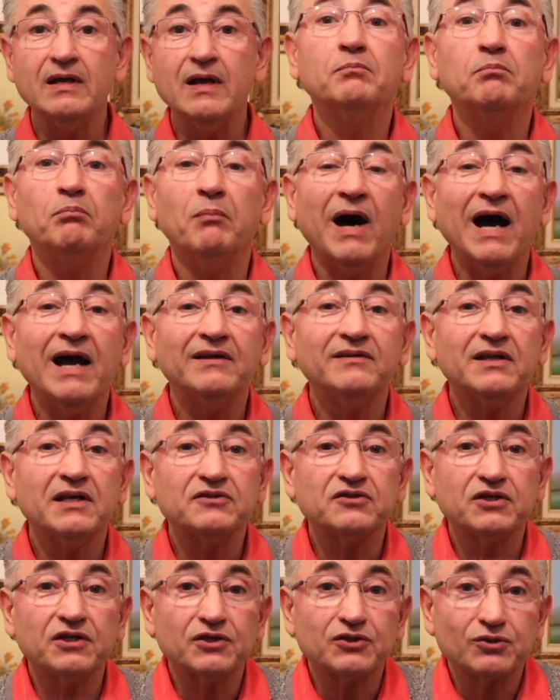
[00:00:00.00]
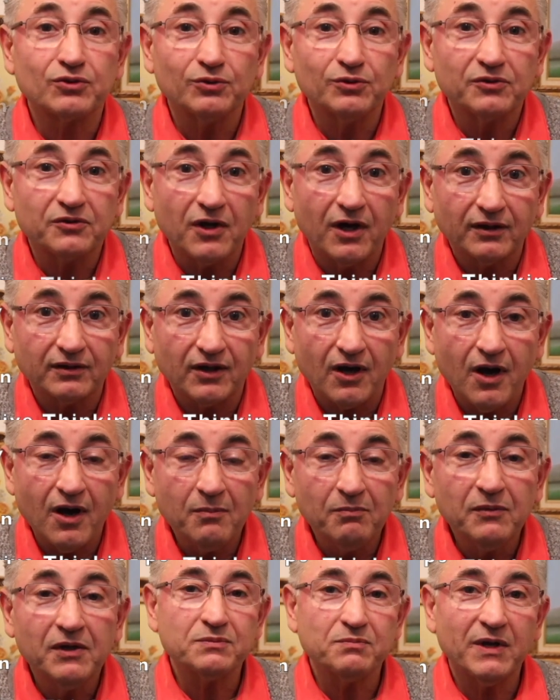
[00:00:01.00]
MindThatSeeksTruth.com,
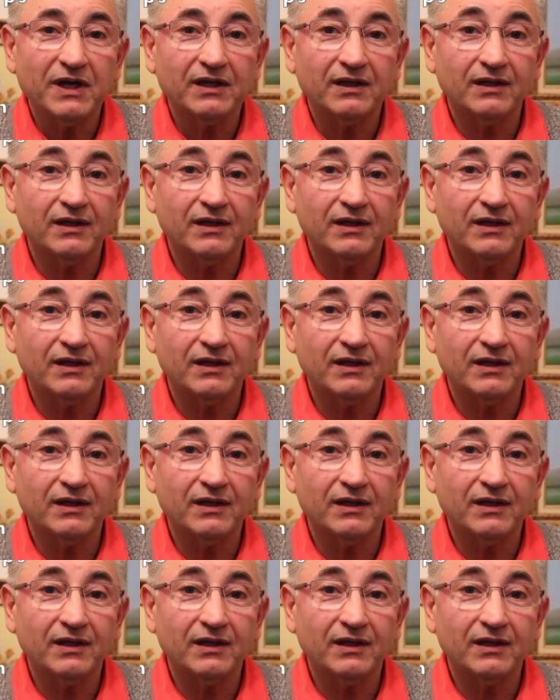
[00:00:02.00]
making